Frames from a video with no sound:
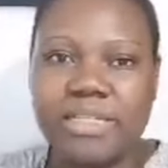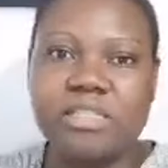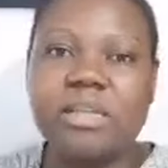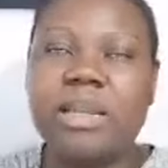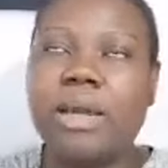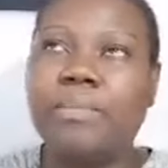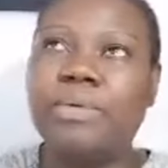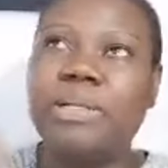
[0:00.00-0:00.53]
It's
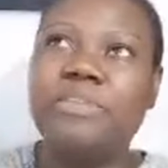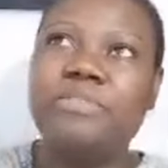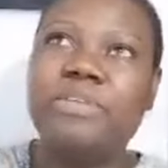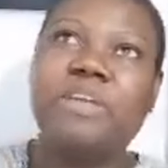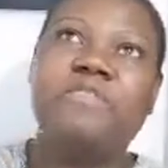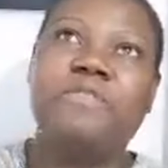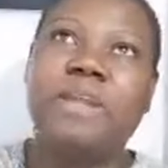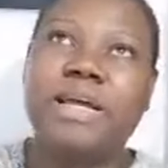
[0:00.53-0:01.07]
not like we live in
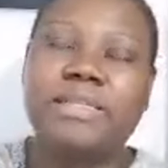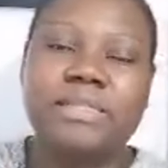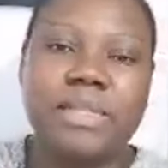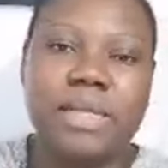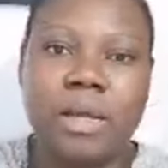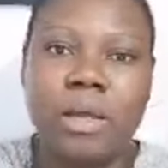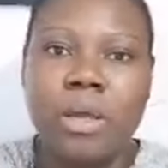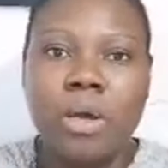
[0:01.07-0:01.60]
a flat
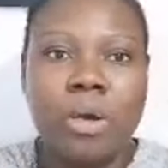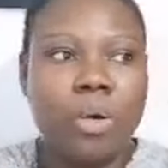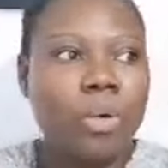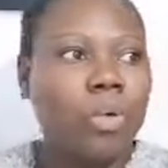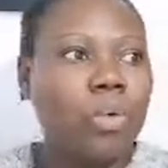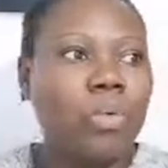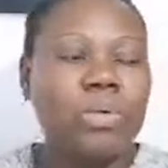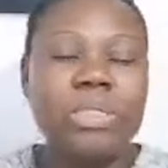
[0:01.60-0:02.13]
that,
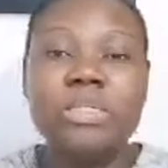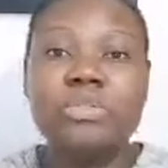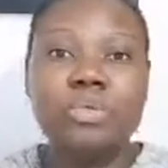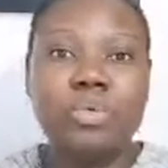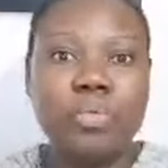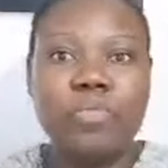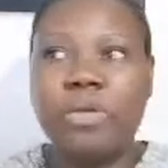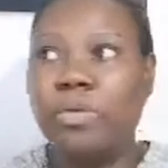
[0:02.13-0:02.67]
oh, we need to
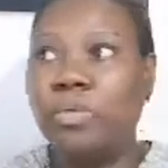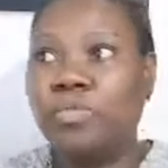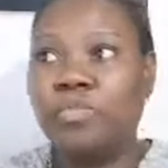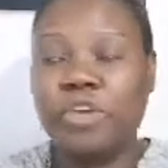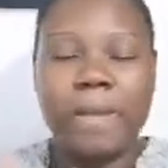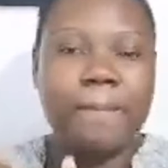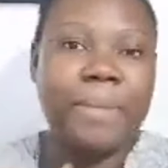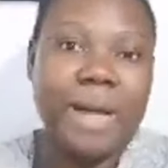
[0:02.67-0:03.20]
look for
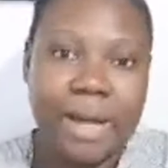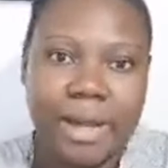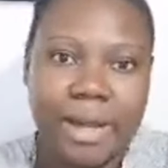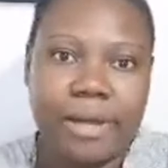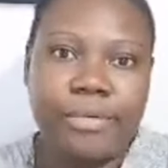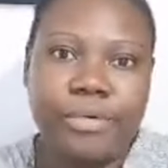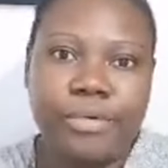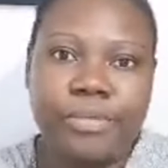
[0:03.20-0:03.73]
a park
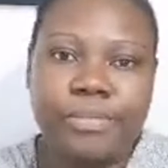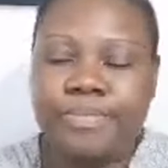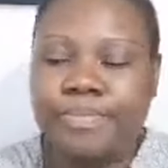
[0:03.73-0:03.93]
and go.